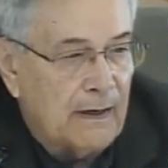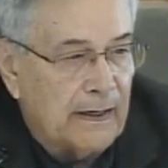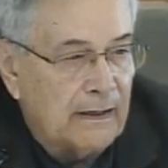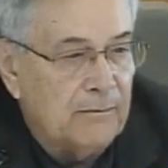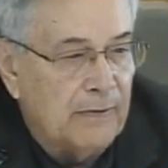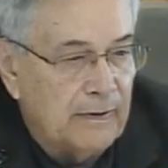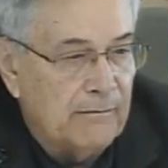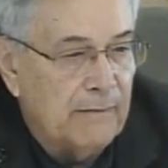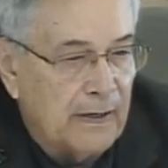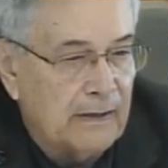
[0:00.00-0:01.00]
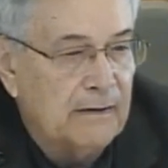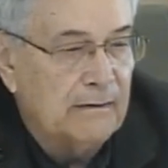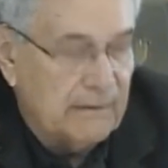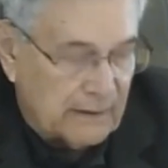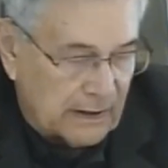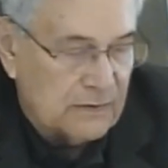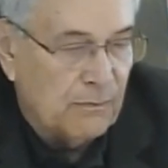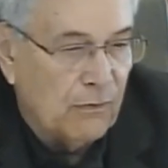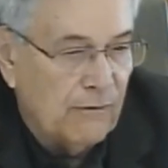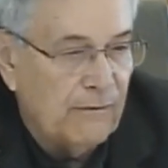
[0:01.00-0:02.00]
can make things
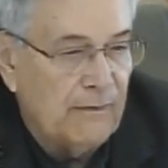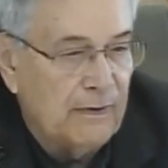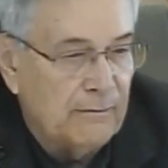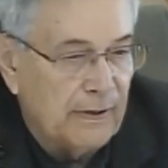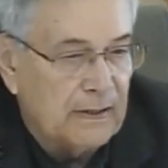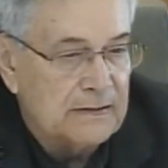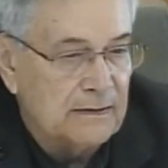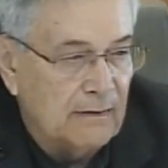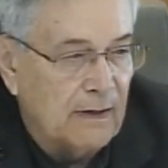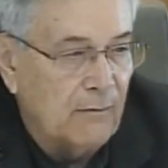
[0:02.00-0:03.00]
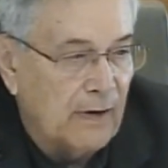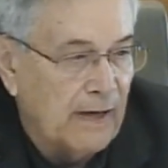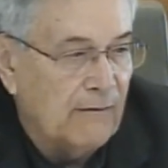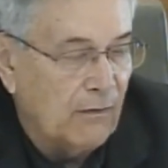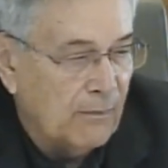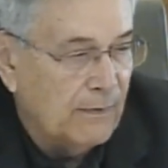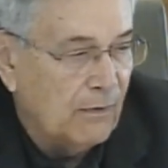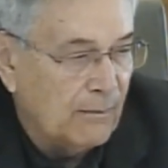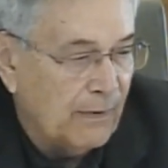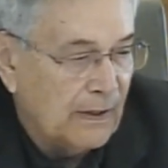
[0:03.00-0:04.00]
move because I want to have an open
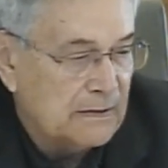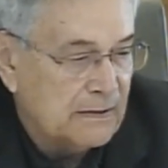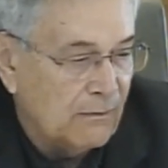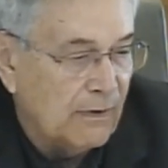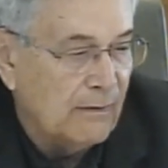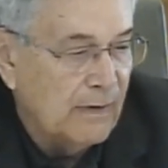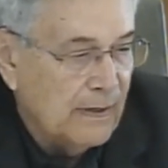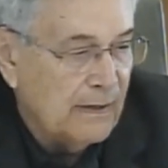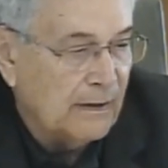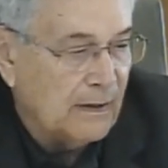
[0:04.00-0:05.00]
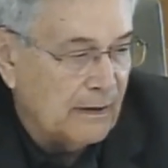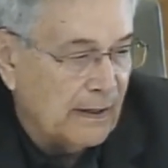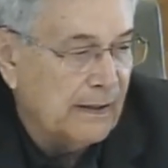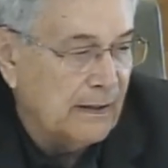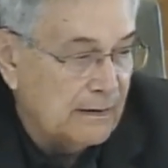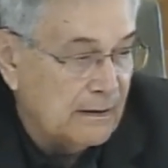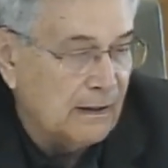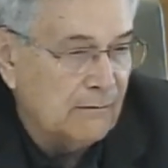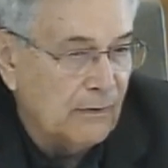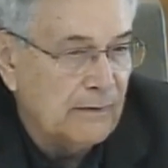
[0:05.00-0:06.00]
door policy where I can
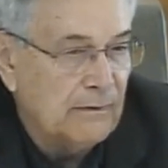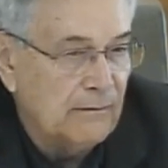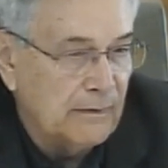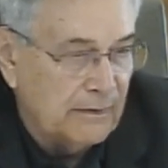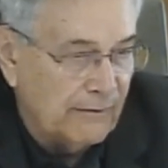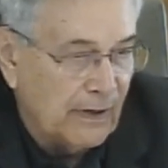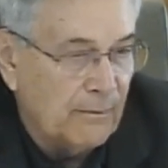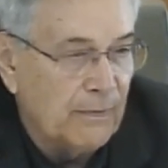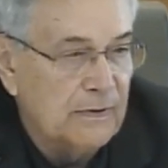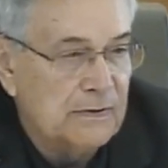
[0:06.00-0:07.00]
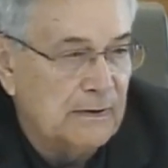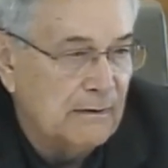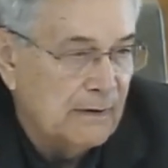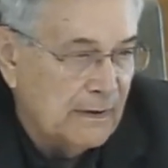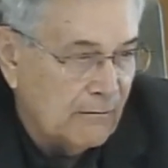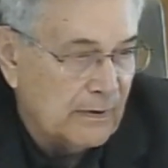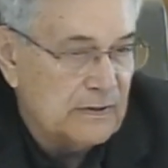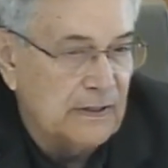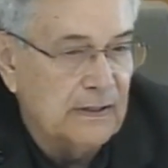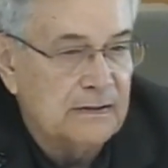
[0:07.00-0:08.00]
talk with developers and
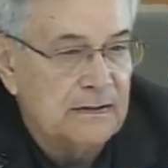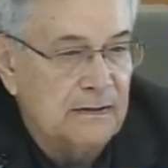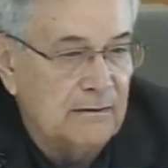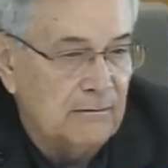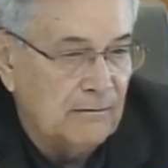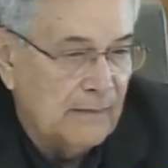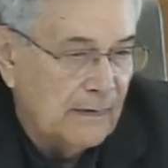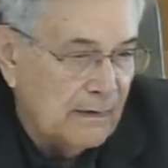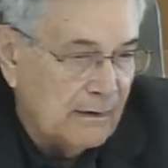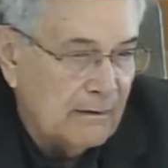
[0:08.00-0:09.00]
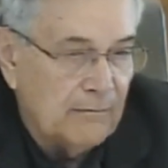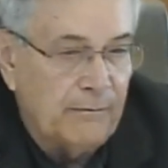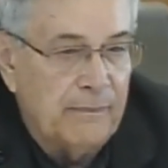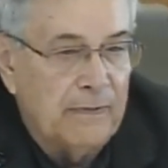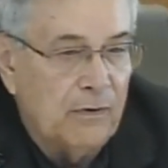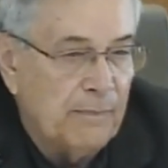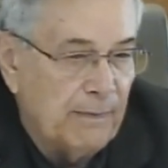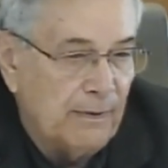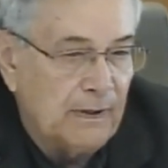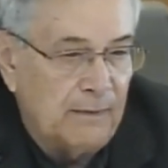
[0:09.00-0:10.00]
residents and new
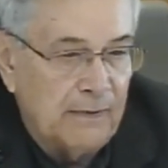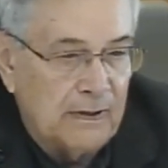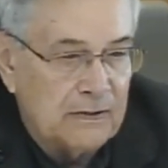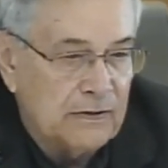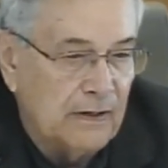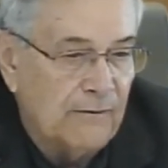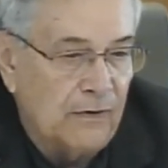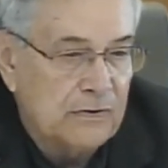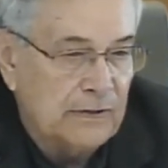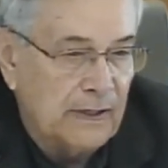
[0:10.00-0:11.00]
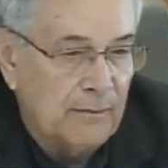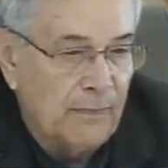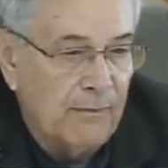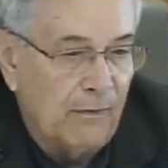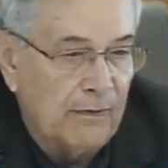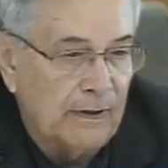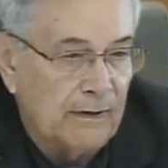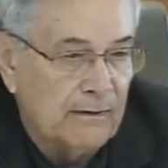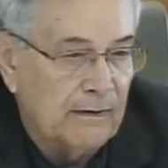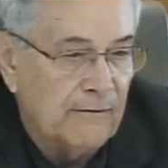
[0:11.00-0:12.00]
people that come into the city of Forest Lake and promote
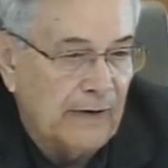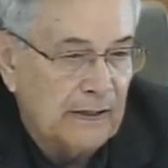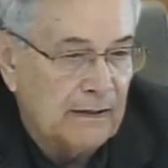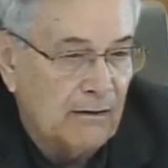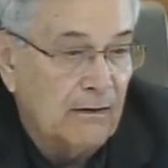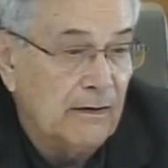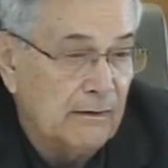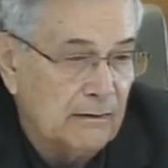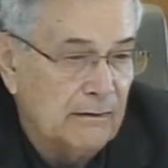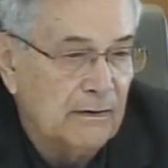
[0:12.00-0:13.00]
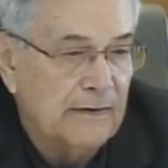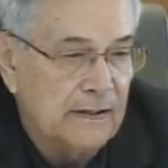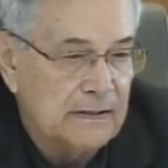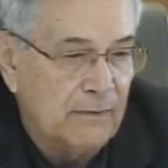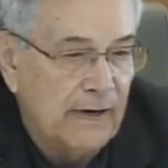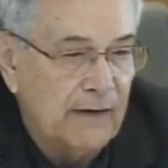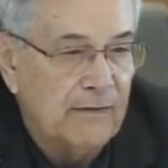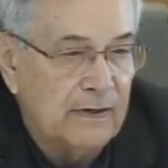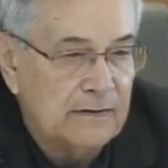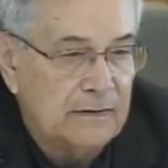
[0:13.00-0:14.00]
the fact, all the good things that we have
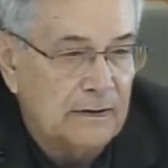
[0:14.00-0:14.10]
in this